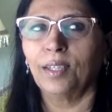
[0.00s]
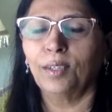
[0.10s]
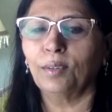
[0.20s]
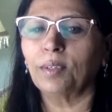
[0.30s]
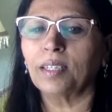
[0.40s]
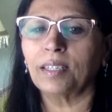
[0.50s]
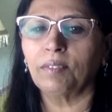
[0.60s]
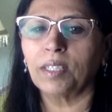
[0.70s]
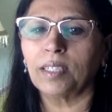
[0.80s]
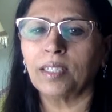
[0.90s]
not a
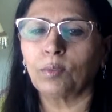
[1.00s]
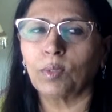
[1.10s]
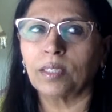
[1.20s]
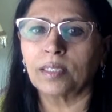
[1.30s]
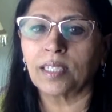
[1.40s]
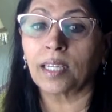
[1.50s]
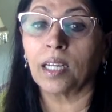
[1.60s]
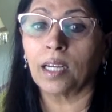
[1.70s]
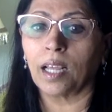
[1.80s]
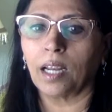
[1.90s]
river, it was a
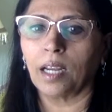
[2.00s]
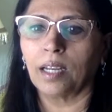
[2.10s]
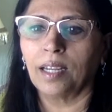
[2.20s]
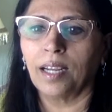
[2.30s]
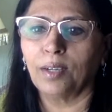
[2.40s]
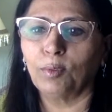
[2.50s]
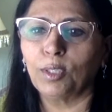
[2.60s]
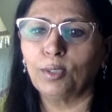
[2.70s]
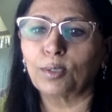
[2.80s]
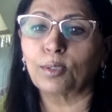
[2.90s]
canal. And we
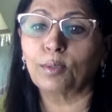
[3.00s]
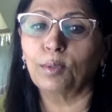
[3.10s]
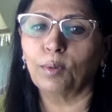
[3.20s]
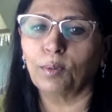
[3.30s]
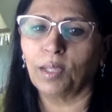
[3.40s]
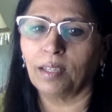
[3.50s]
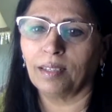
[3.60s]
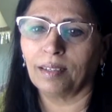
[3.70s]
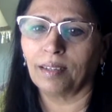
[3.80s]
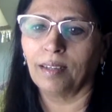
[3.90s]
used to go
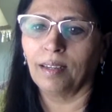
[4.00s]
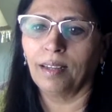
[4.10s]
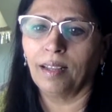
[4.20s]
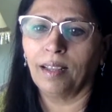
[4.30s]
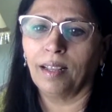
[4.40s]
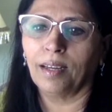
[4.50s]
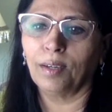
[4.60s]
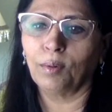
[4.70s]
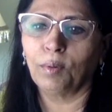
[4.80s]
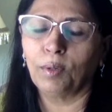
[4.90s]
there,
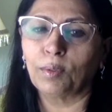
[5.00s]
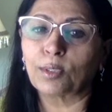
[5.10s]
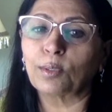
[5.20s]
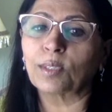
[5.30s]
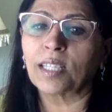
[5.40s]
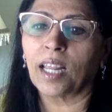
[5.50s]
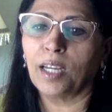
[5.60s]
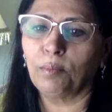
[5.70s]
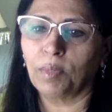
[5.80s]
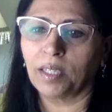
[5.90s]
and we used to
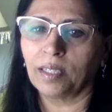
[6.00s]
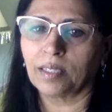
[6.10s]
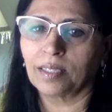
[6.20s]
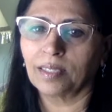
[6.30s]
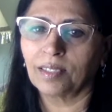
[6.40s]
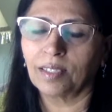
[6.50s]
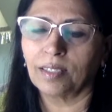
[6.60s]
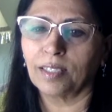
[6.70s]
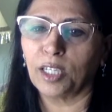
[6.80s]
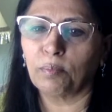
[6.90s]
celebrate
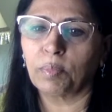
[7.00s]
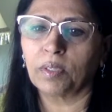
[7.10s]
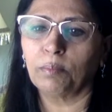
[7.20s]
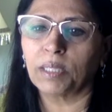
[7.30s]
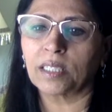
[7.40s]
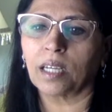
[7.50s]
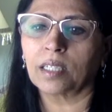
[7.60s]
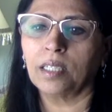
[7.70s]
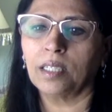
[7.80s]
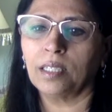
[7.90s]
April
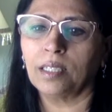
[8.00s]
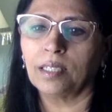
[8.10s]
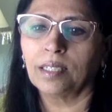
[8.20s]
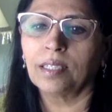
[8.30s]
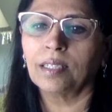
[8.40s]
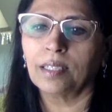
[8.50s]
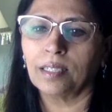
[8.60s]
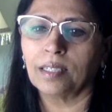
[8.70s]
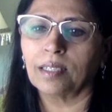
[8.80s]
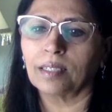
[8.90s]
Baisakhi.
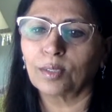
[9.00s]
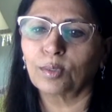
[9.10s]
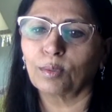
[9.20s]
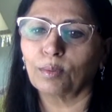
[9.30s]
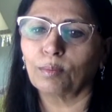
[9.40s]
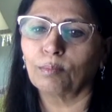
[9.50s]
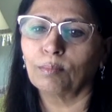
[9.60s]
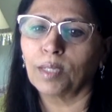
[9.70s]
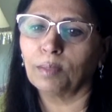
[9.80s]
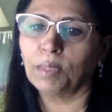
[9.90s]
Yeah, so
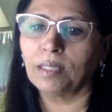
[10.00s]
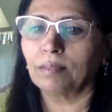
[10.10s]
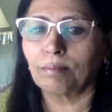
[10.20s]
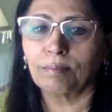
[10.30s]
I mean,